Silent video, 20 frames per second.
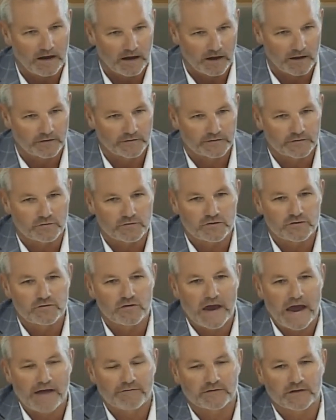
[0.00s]
So you
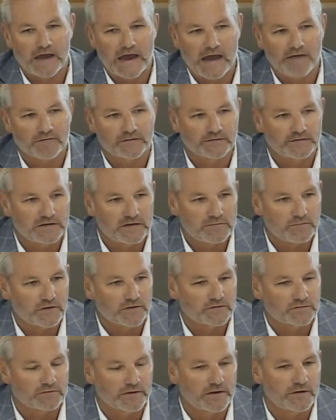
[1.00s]
have to have a city
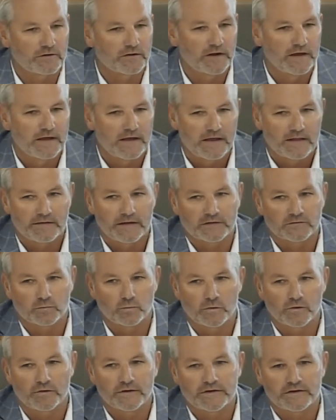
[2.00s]
administrator that's
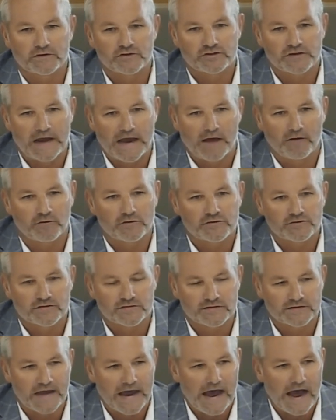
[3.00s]
willing to challenge
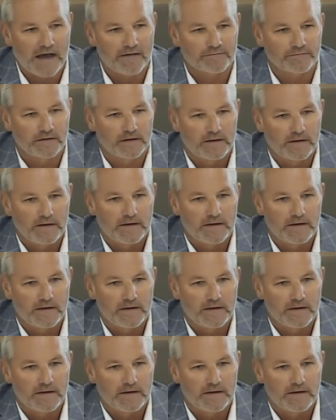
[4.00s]
staff,